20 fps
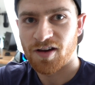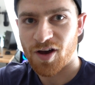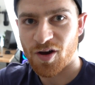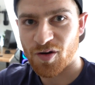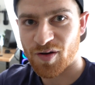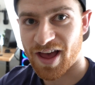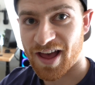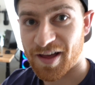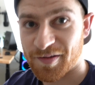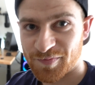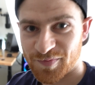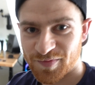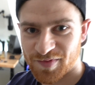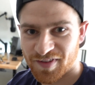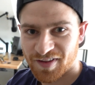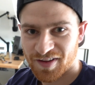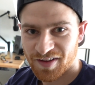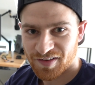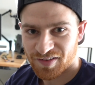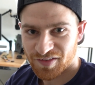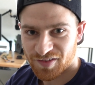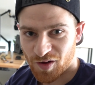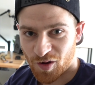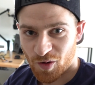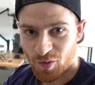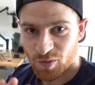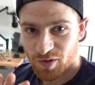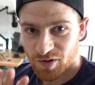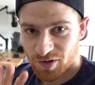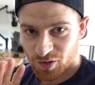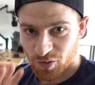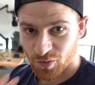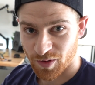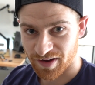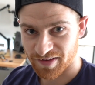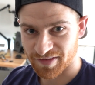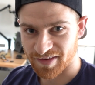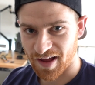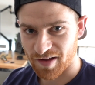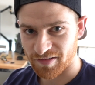Okay, so
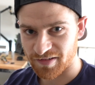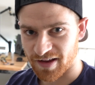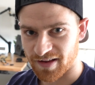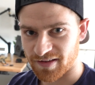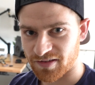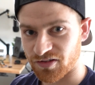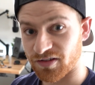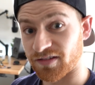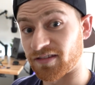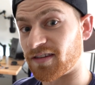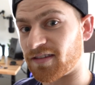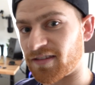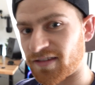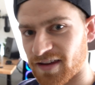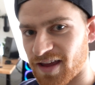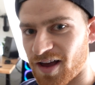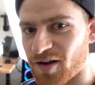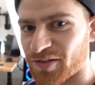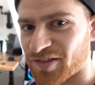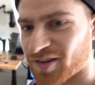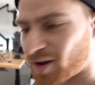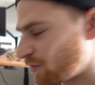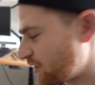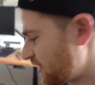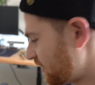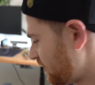quick sound test just to see how it's coming